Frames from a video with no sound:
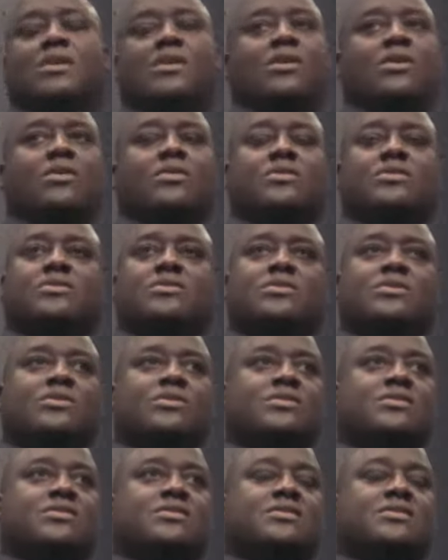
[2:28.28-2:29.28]
Oh, you know,
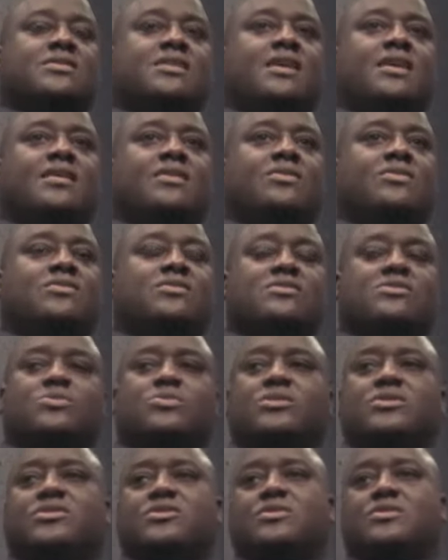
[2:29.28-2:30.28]
it's just like you just
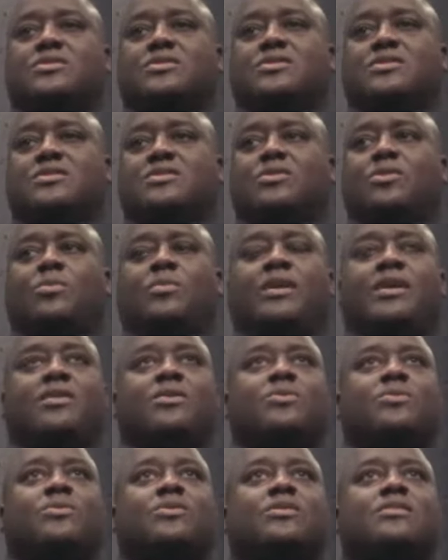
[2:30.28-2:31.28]
wish you could just go back
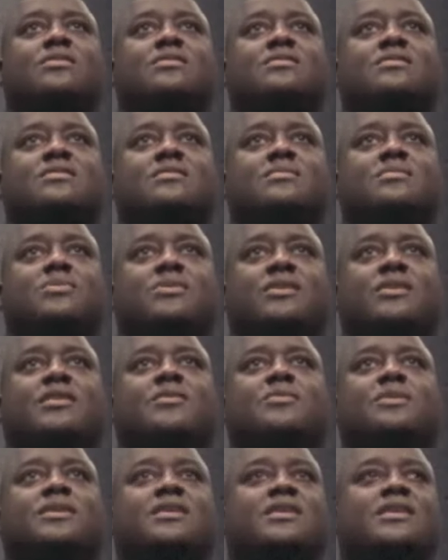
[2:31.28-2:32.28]
to work, play
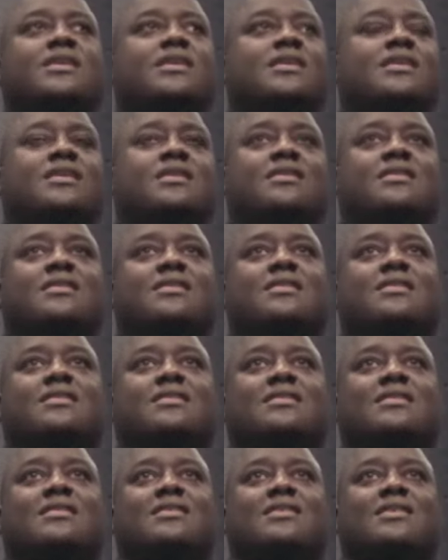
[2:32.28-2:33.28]
them again.
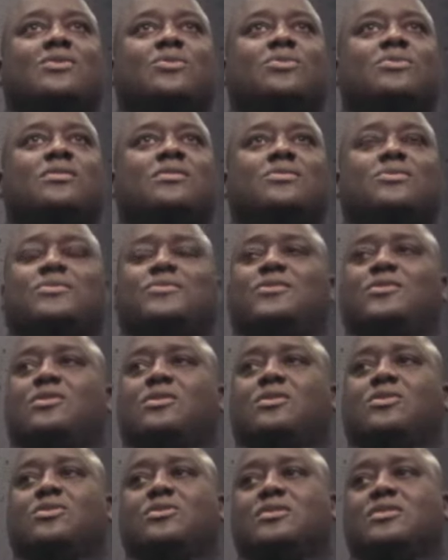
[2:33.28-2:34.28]
If you
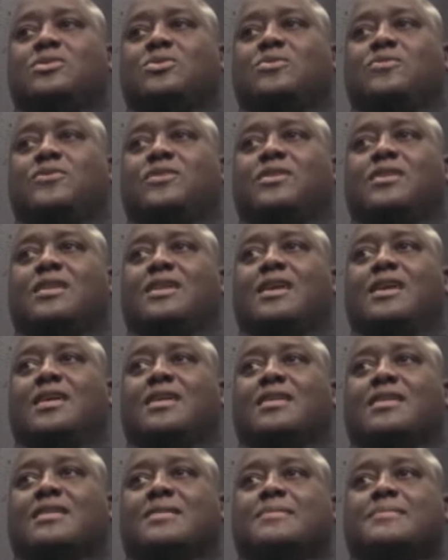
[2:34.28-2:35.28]
lose it, you feel
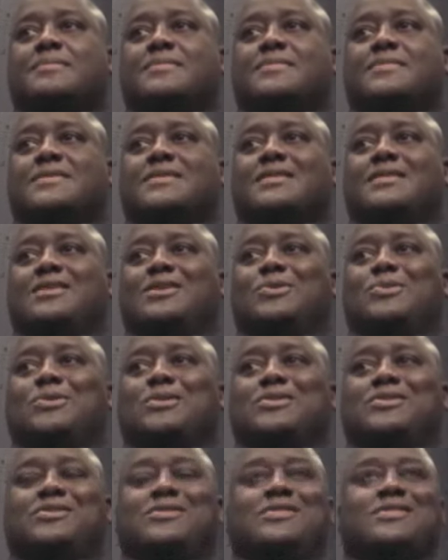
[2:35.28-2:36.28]
like you
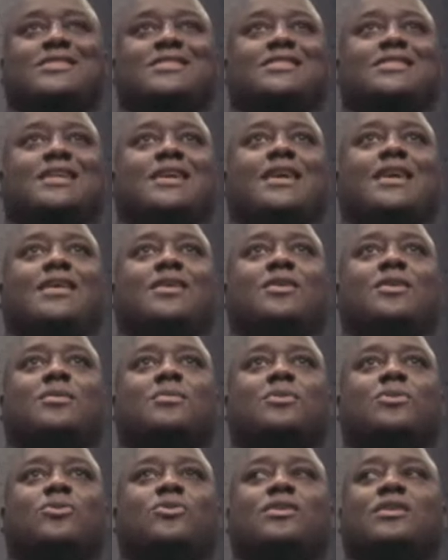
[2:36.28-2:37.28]
wish you could just line
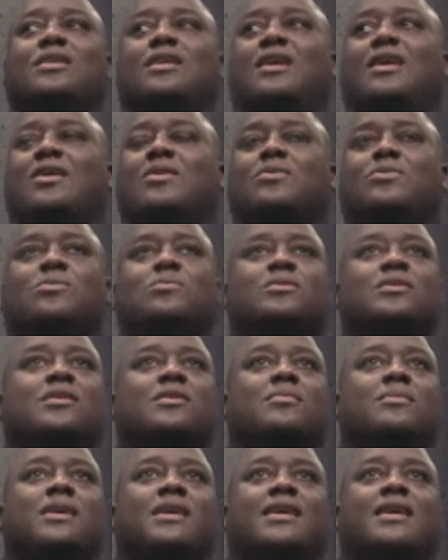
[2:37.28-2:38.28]
up, go in the locker room,
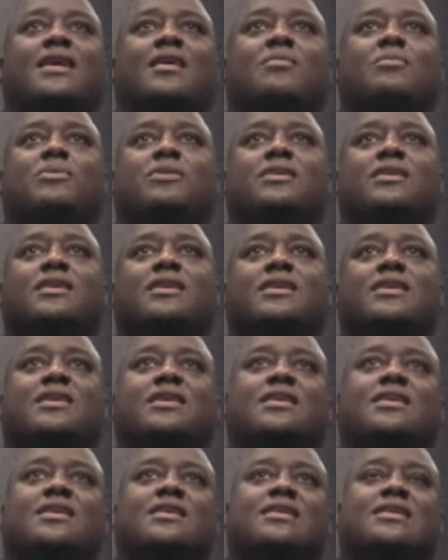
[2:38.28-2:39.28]
come back out and play it
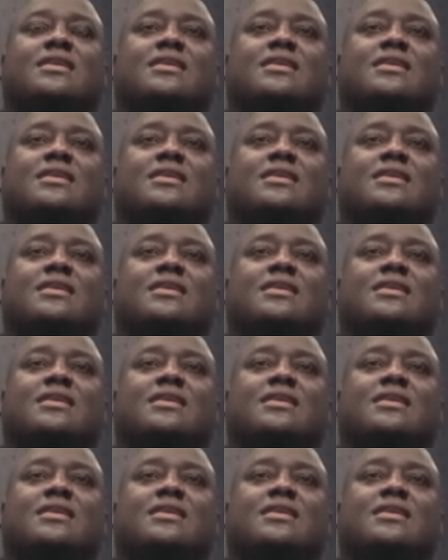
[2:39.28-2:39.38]
again.